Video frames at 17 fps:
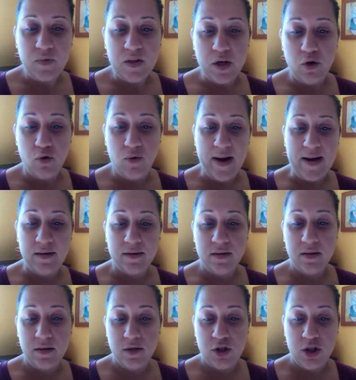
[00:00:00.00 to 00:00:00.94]

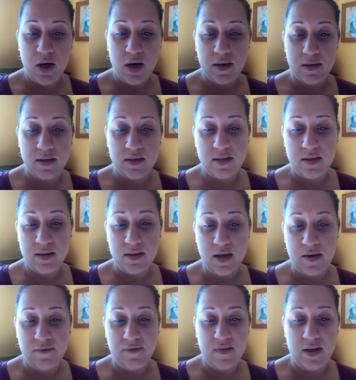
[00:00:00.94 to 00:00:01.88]
Ground chuck
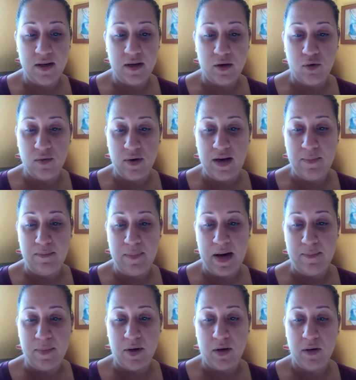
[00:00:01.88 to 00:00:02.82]
stuffed in a green
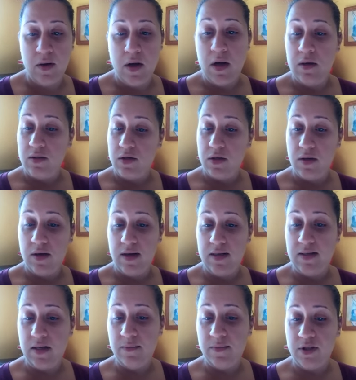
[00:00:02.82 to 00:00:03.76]
pepper. It's a good
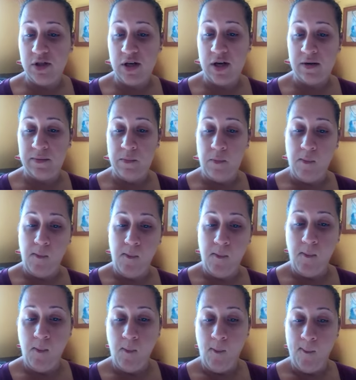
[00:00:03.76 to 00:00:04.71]
idea, Michelle.
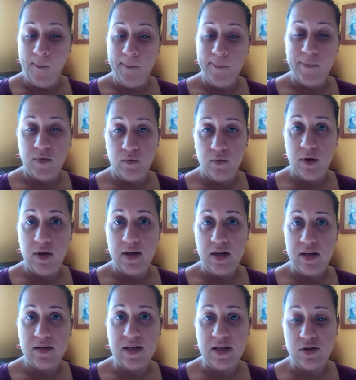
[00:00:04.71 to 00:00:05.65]
It really
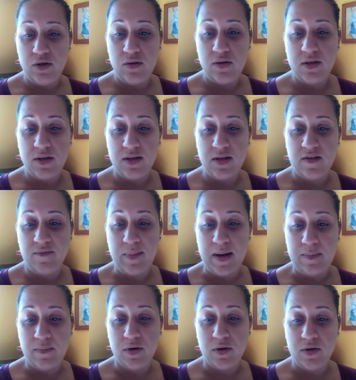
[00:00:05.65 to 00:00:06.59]
is. I do the stuffed
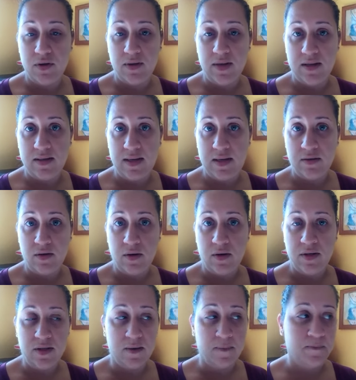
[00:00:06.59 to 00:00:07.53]
peppers, so that sounds
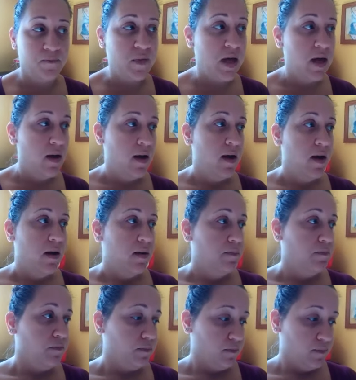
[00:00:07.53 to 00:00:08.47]
awesome.
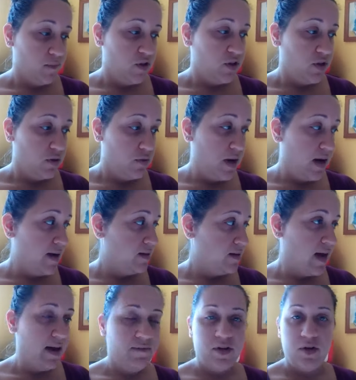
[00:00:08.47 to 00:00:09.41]
So, guys,
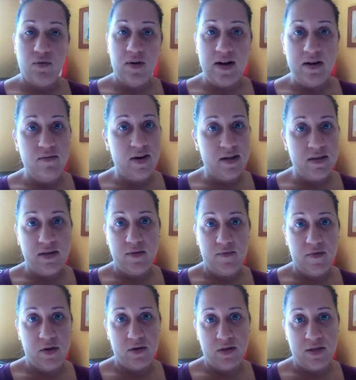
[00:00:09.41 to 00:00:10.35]
have a great rest
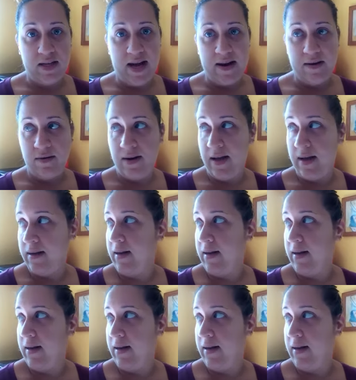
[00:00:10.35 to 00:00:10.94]
of your Saturday.